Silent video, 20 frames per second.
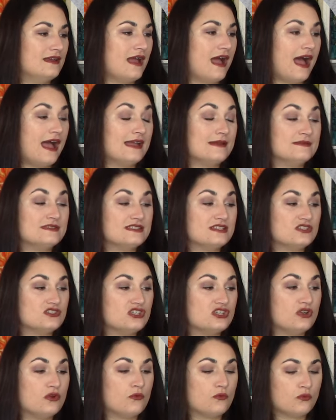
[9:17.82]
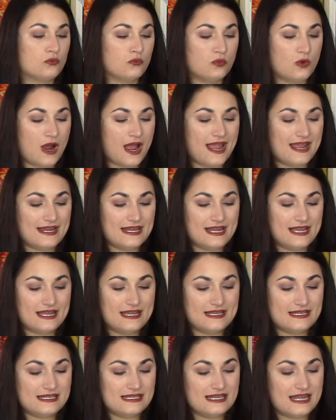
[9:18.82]
I am stitching right
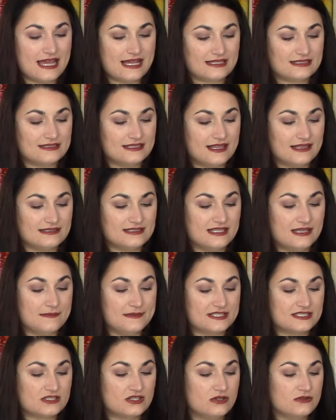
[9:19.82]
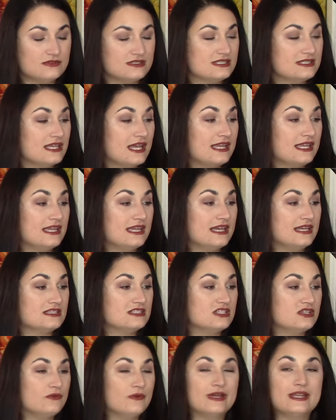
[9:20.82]
next to that seam, as close as I can get
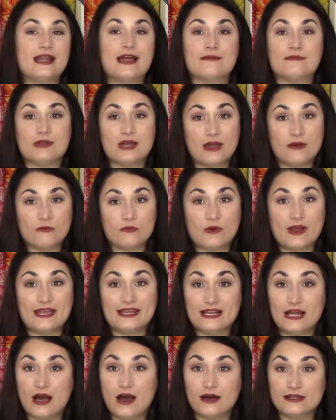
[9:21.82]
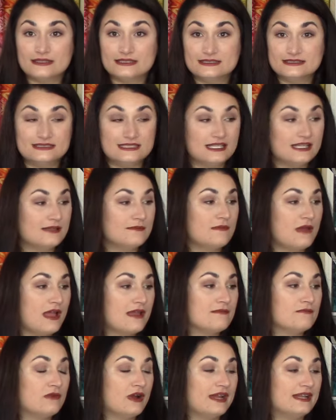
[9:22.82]
to it. I'm not right on the seam,
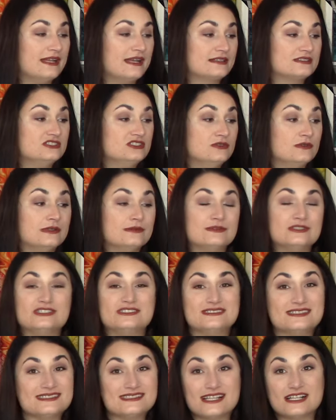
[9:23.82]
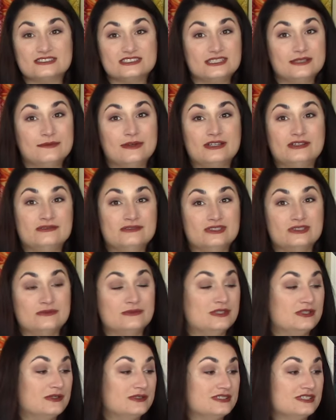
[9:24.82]
I'm right next to it, which is essentially what you do
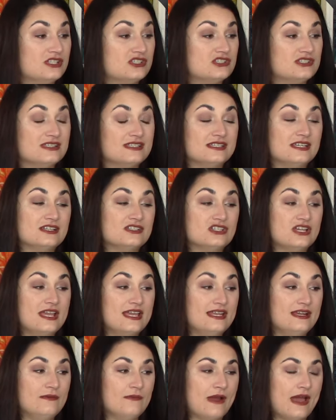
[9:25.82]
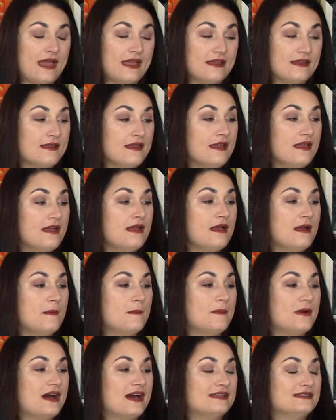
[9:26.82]
when you stitch in the ditch anyway.
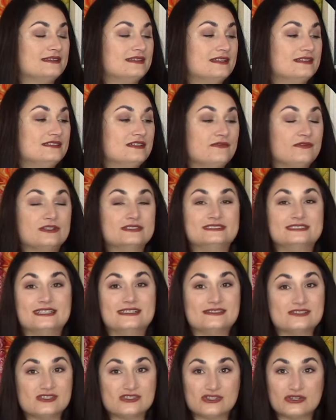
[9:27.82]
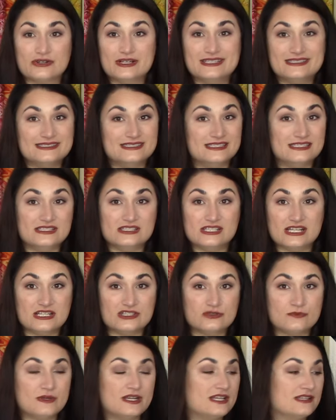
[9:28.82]
But the difference is, is there isn't a
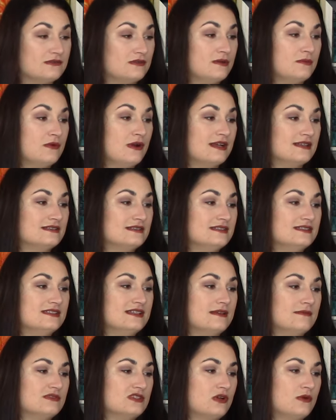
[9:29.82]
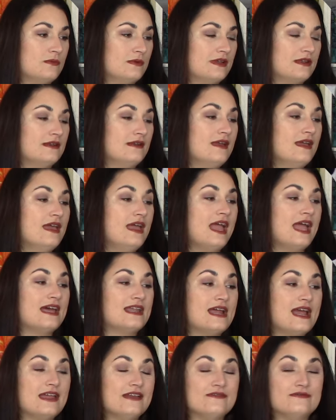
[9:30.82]
ditch because we press these seams open.
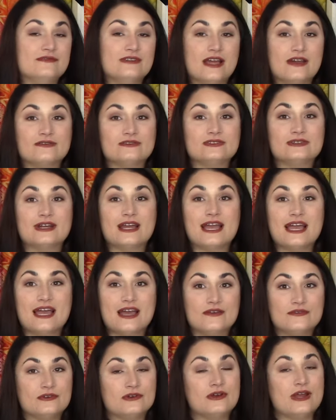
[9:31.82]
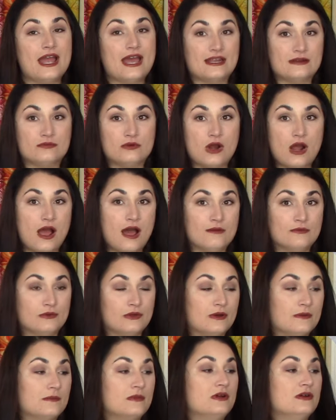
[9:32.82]
And I've never ever had a
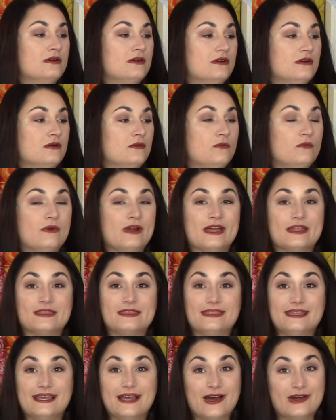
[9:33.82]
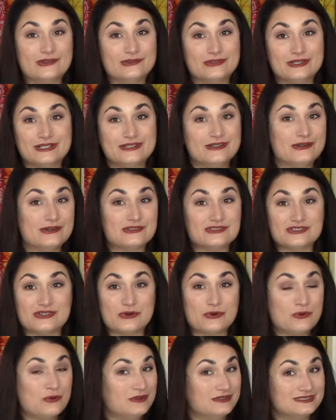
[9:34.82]
problem with the hundred or
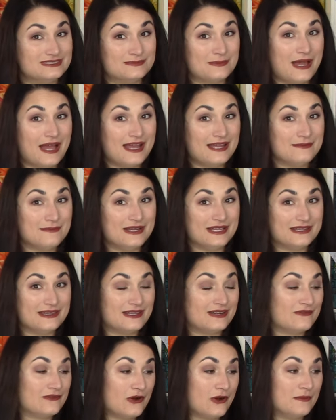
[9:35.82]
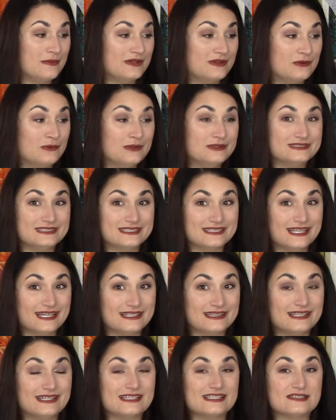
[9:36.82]
so quilts behind me that have all been quilted
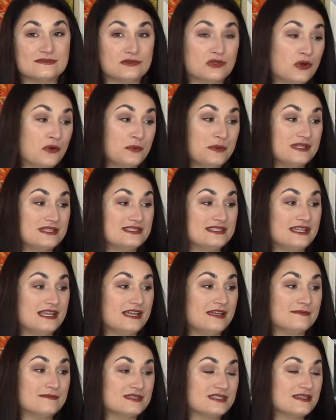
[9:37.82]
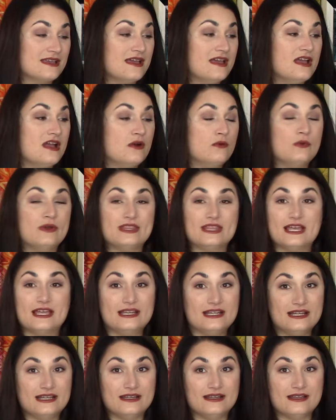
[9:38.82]
like this with open seams with
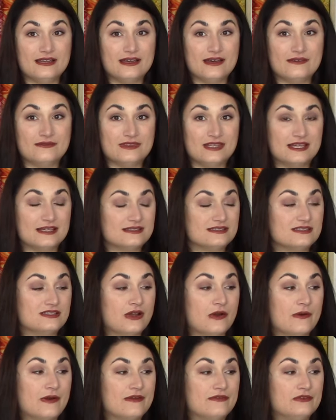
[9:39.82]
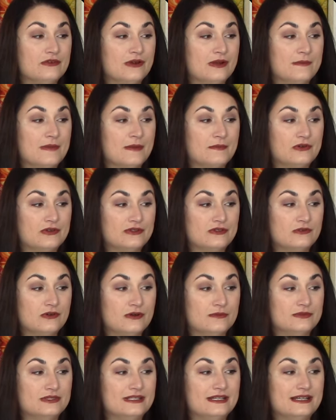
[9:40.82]
any of this. So if you're a member of the
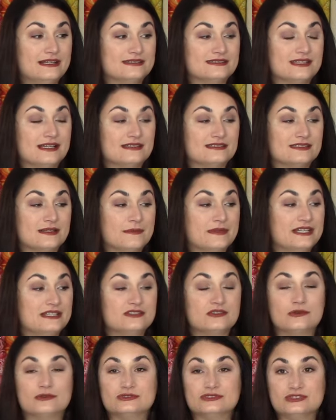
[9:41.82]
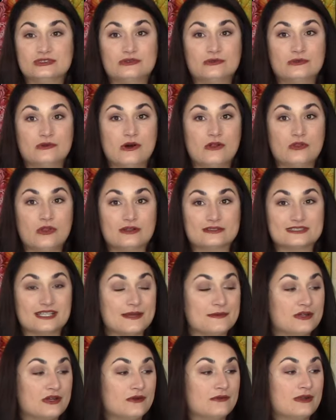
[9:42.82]
Quilt Police and somebody told you a long
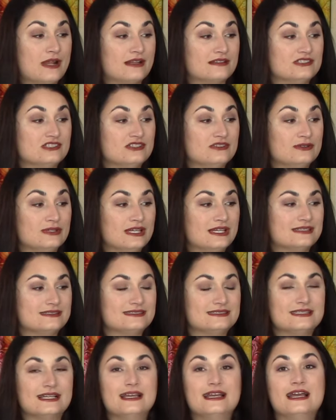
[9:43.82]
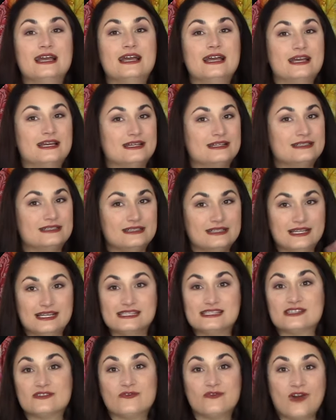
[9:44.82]
time ago not to do this,
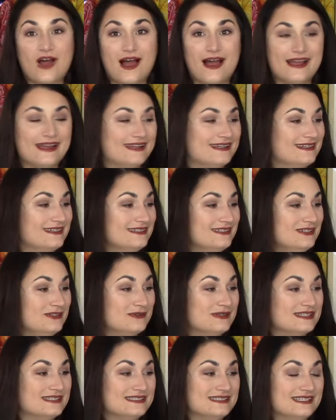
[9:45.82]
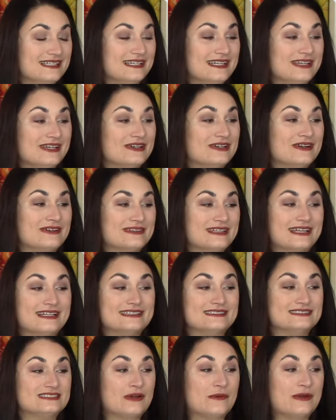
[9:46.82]
it's fine. You can see here that
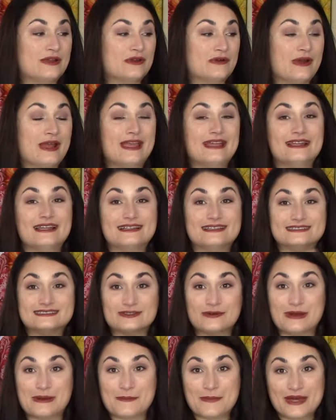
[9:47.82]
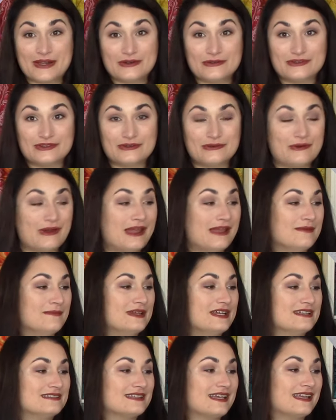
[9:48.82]
it's going great, and it's going better than great
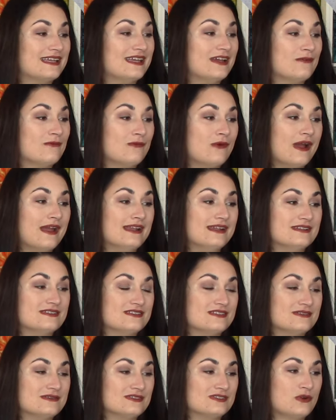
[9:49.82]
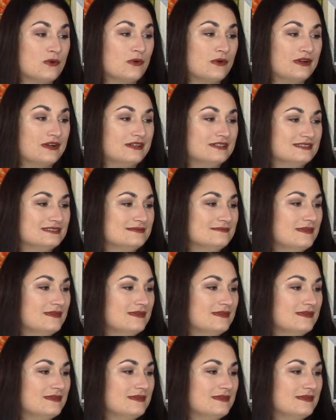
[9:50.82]
because I can get right into those corners.